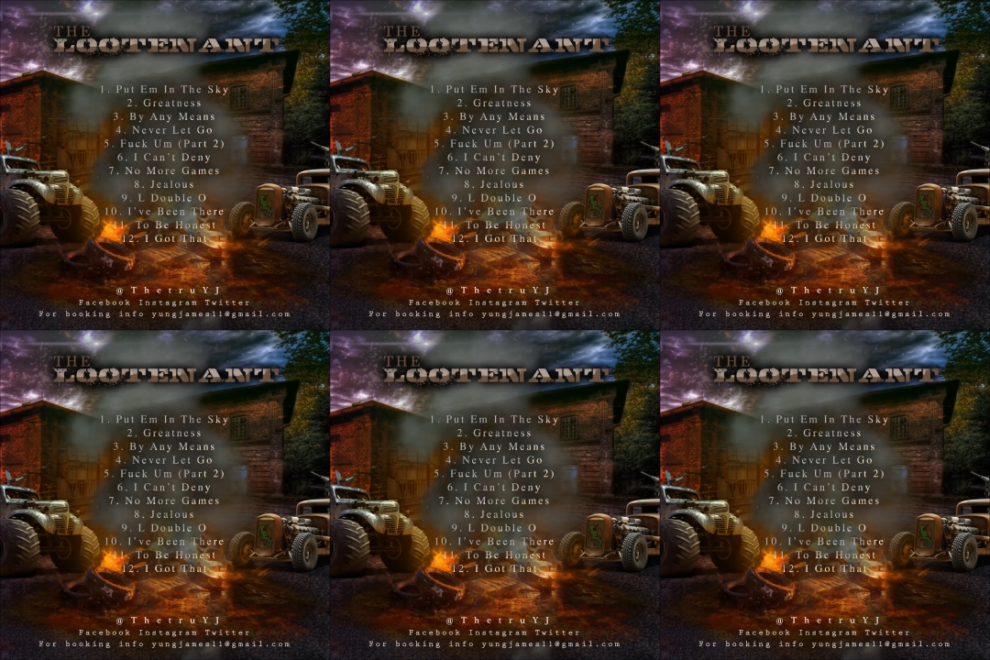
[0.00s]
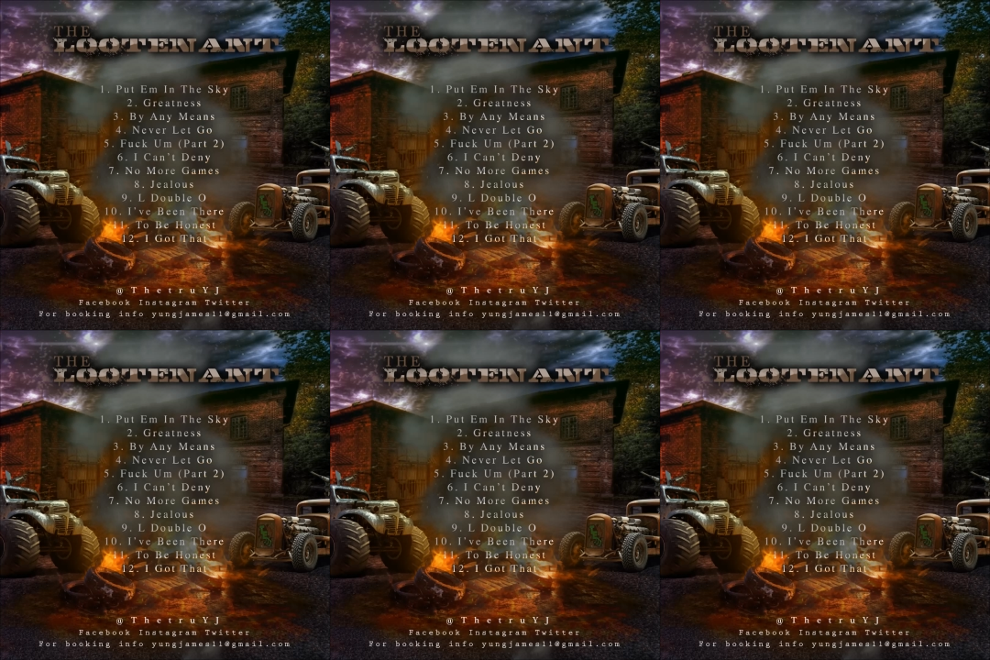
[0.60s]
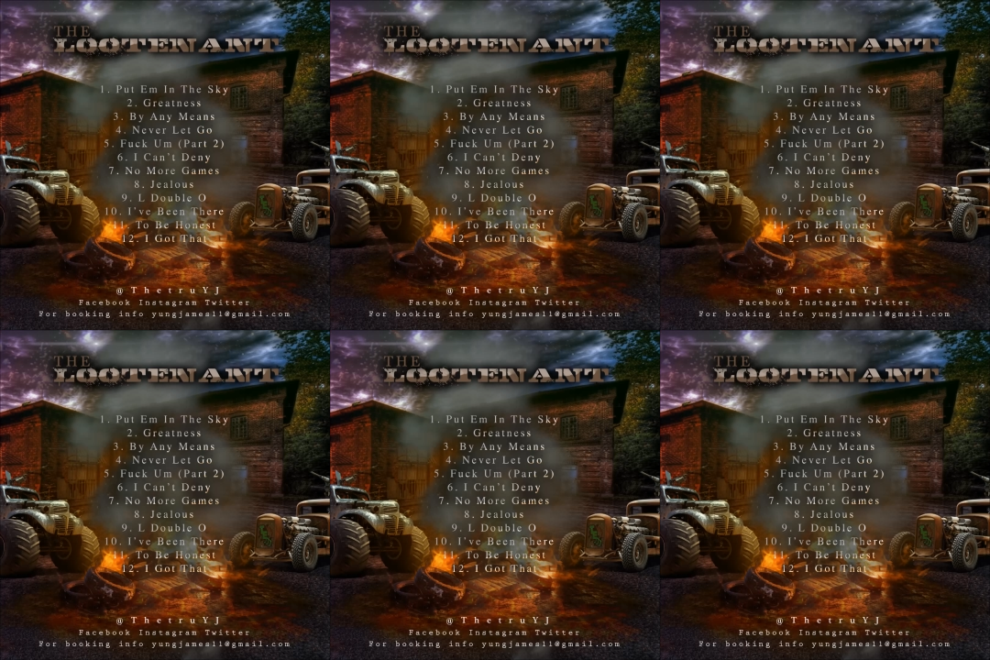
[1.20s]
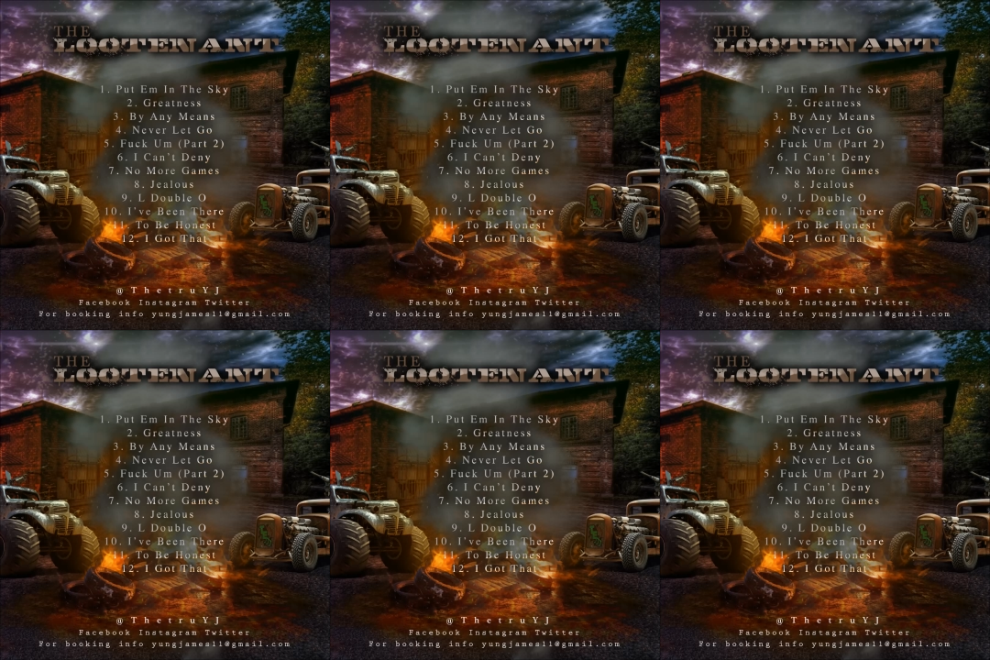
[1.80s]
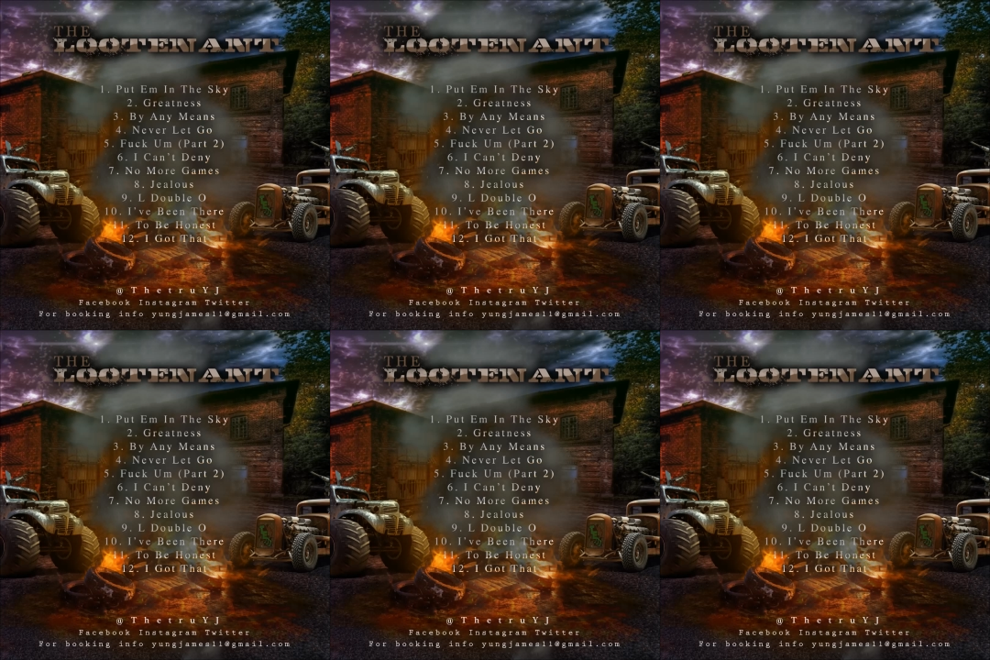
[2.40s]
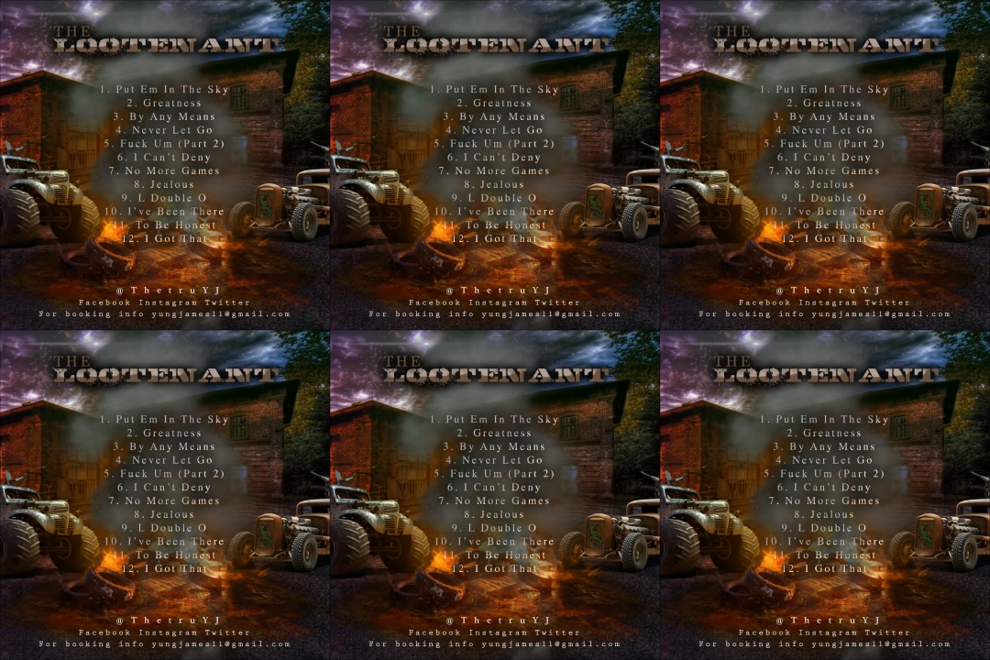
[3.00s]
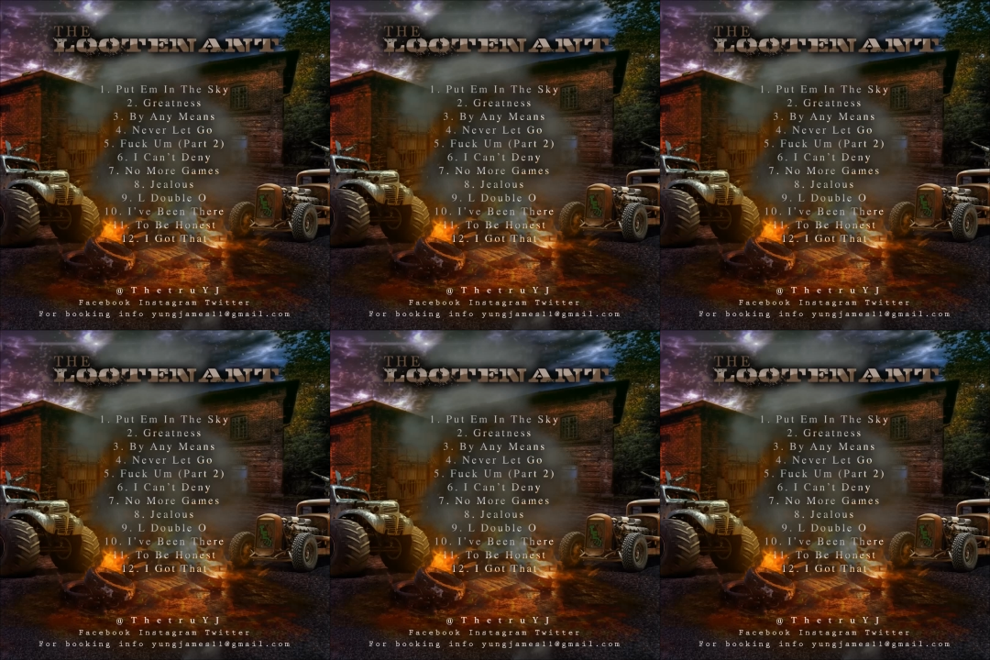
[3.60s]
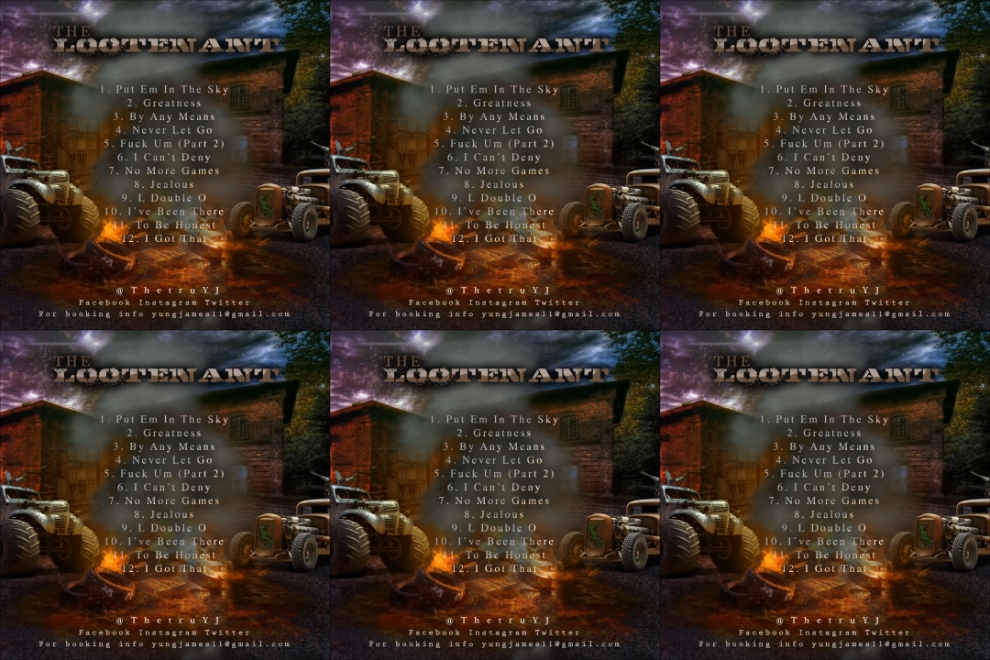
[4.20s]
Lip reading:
No face is visible, so there are no lips to read.